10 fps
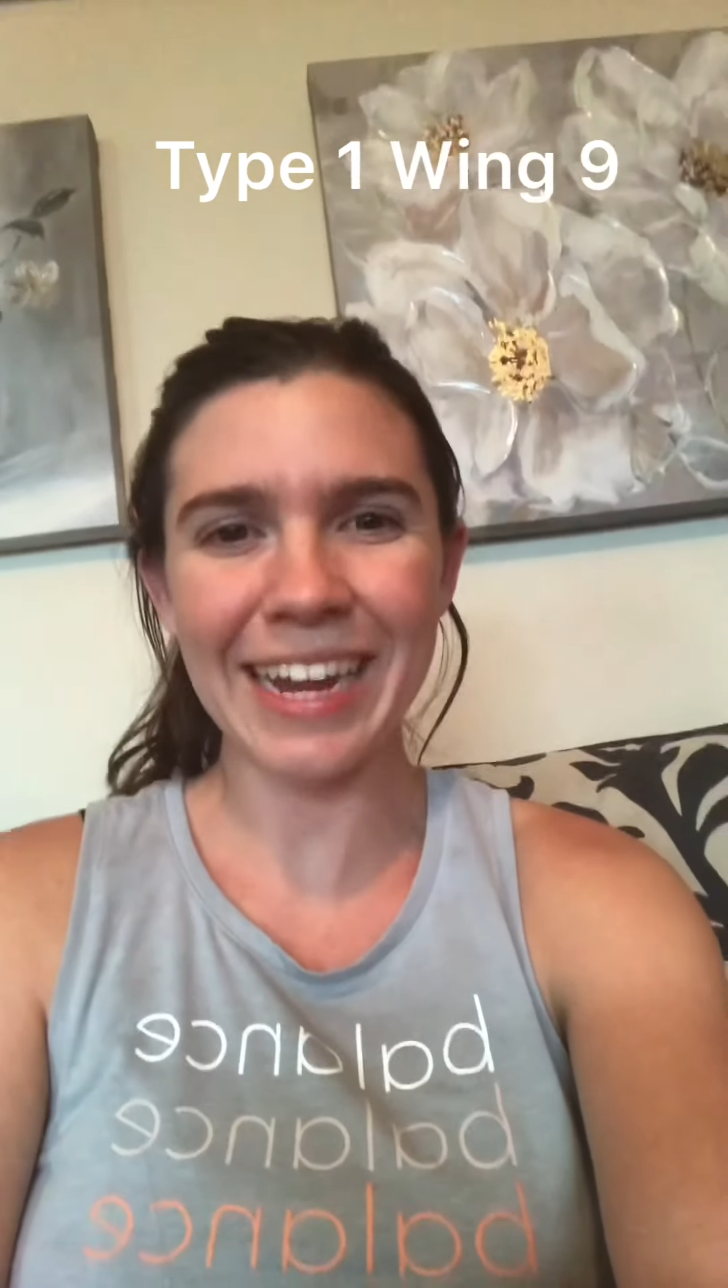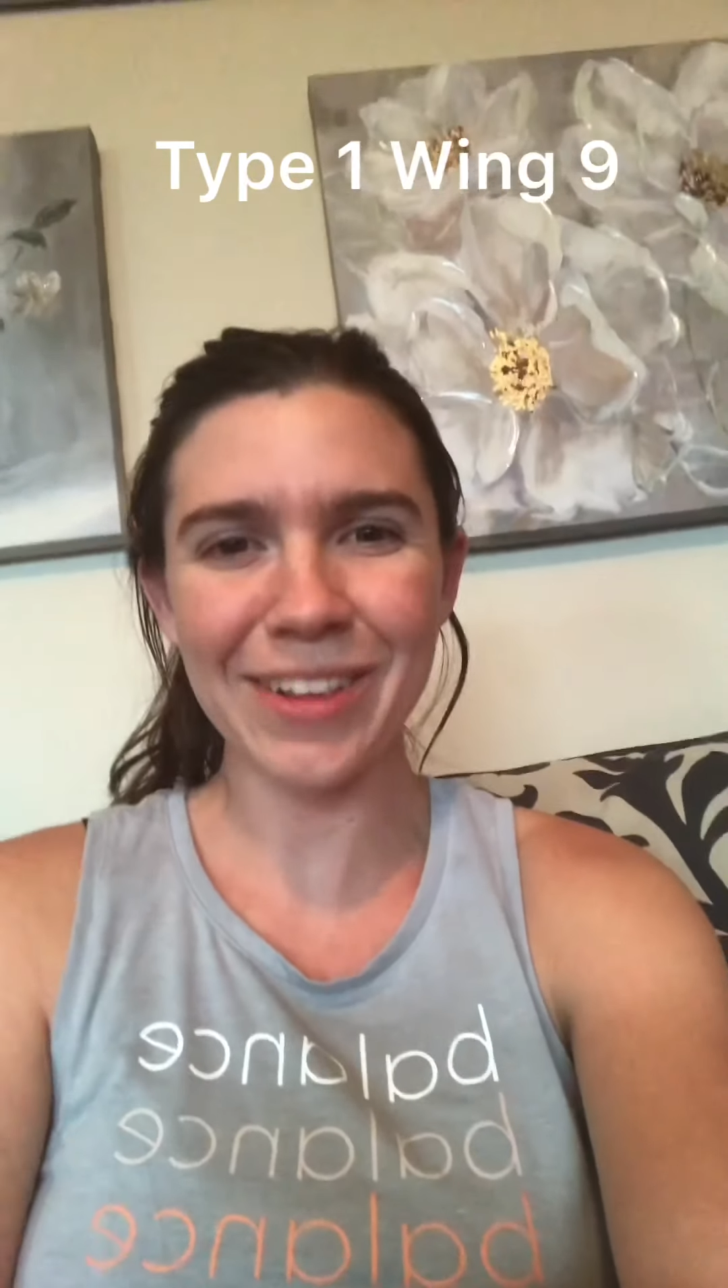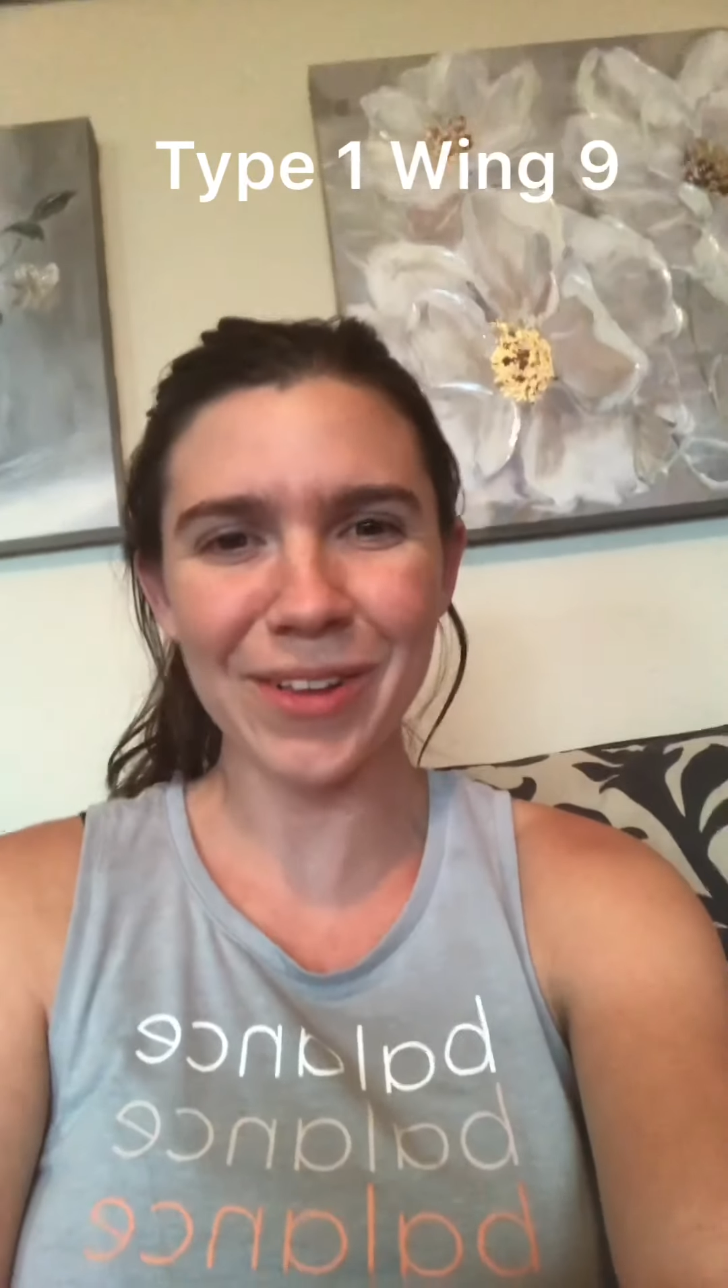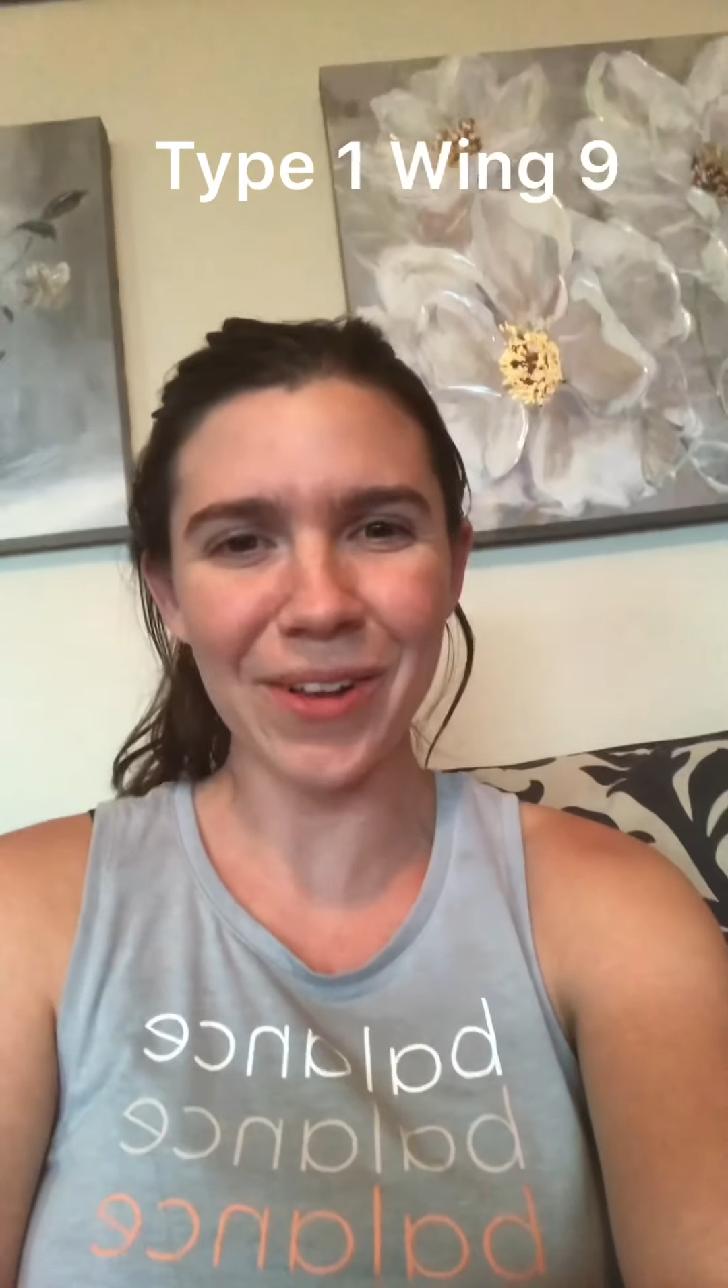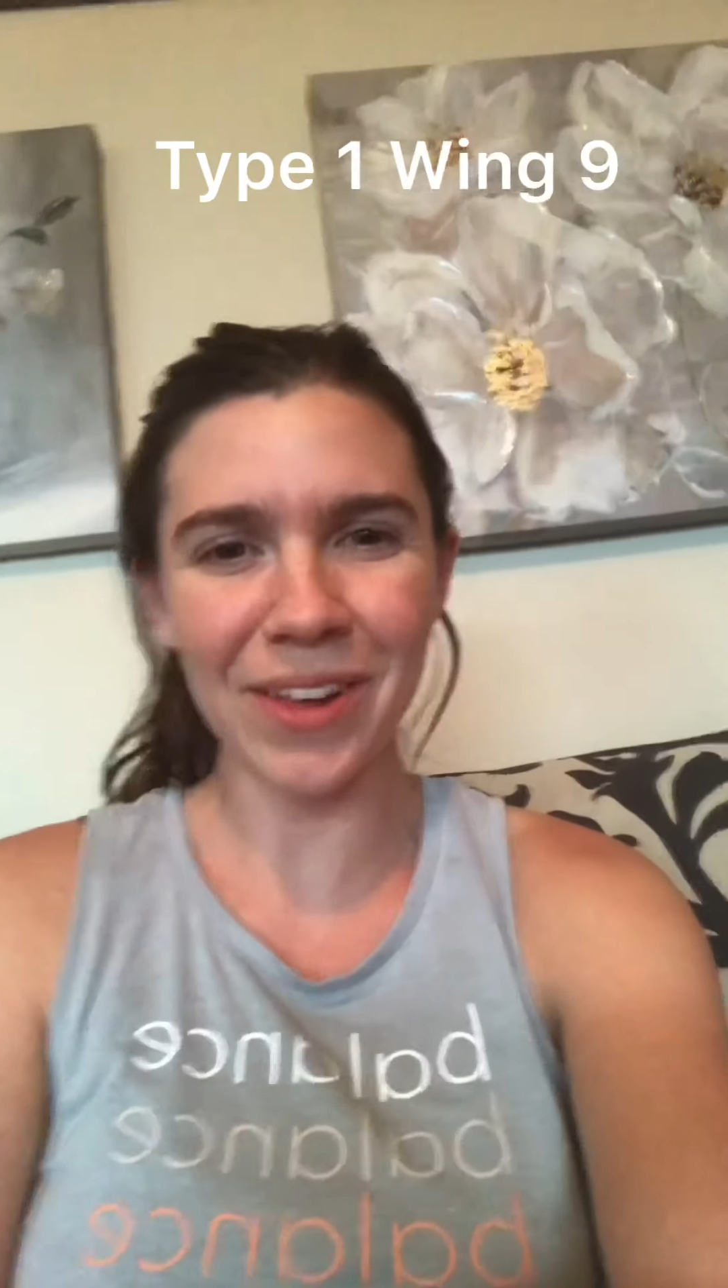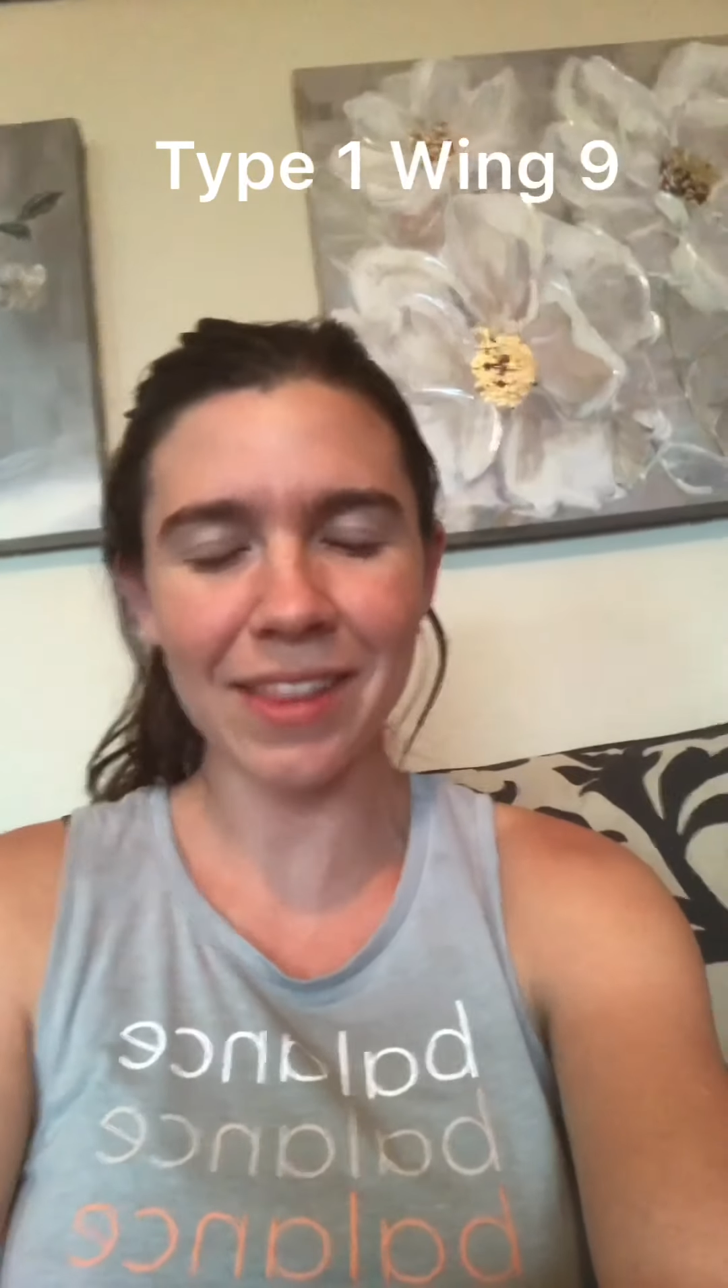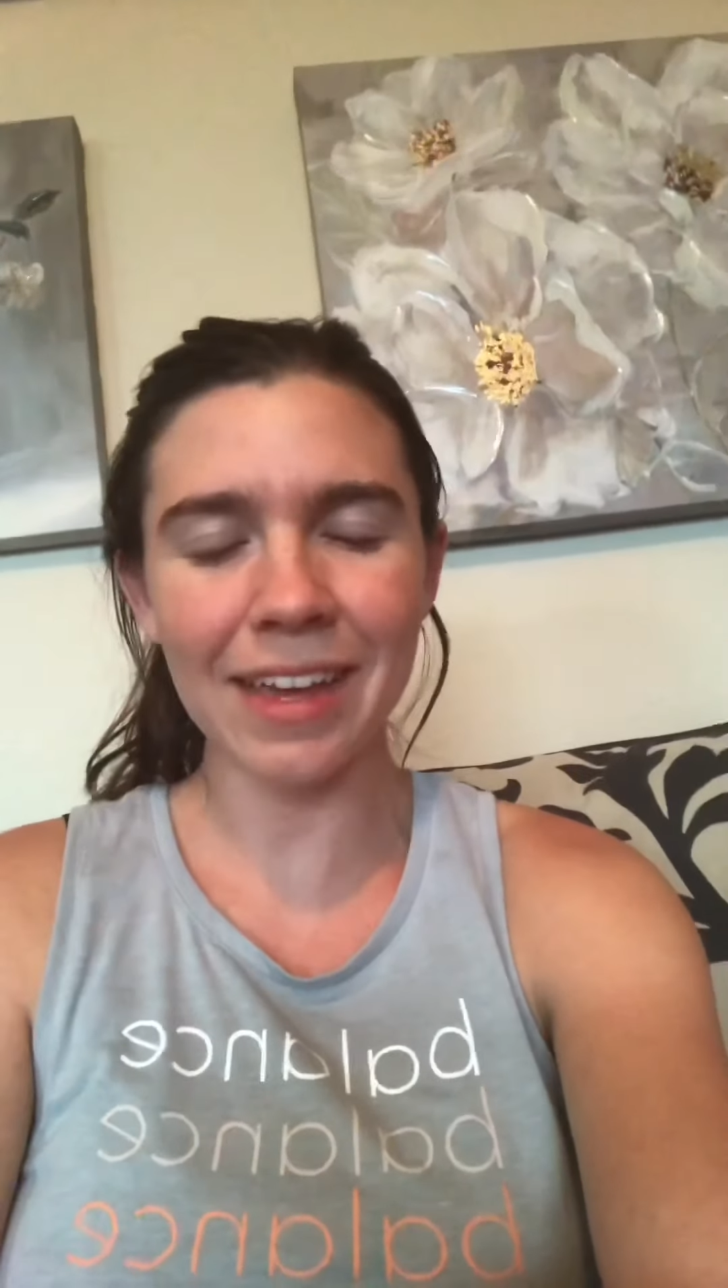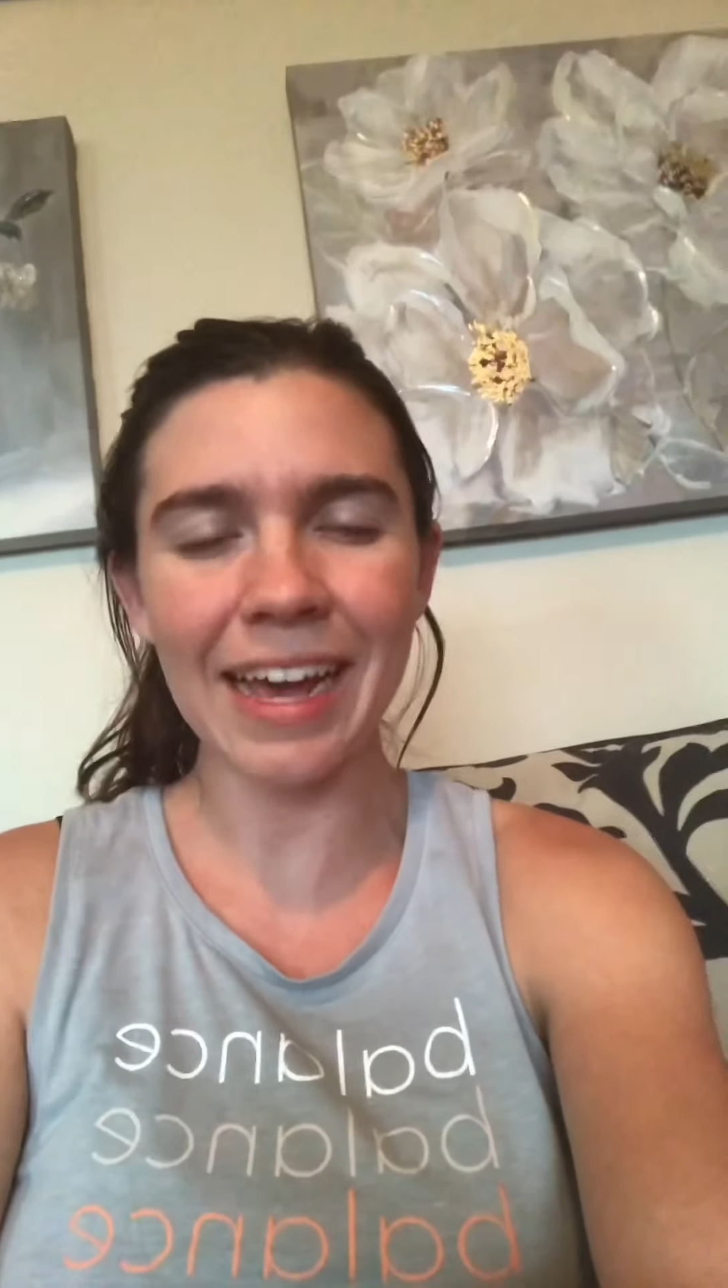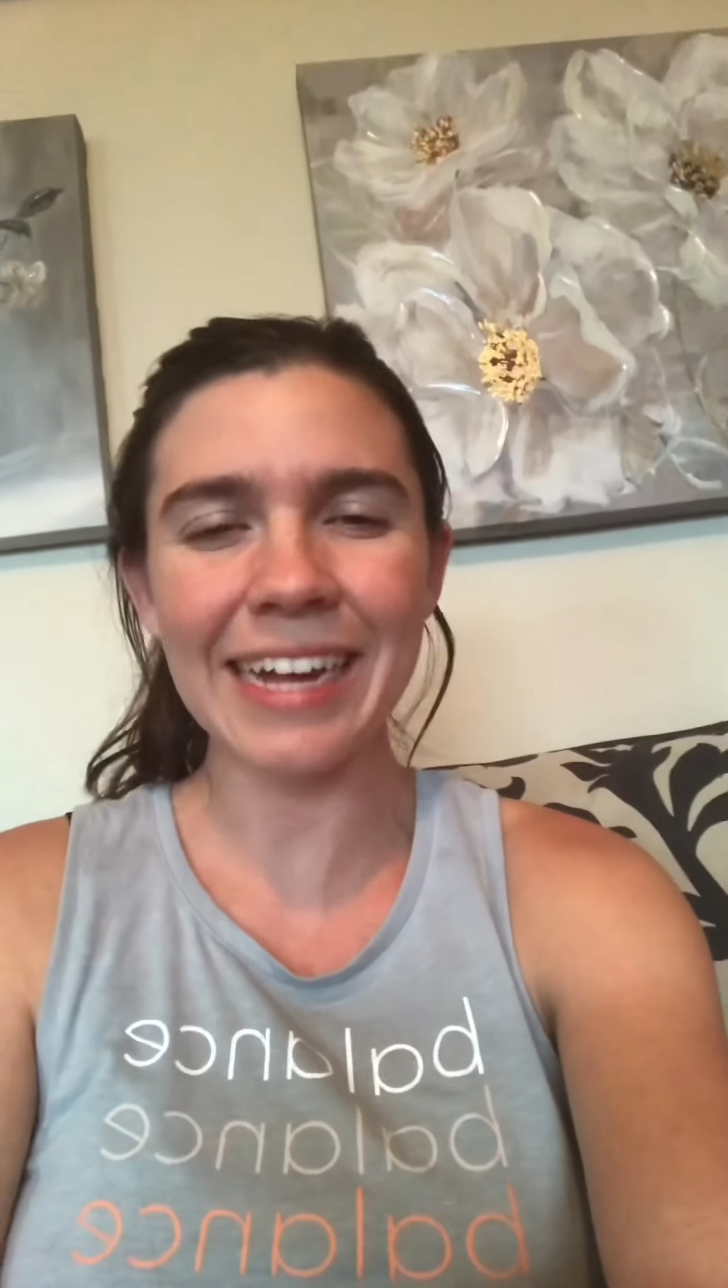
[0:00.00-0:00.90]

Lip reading: is called the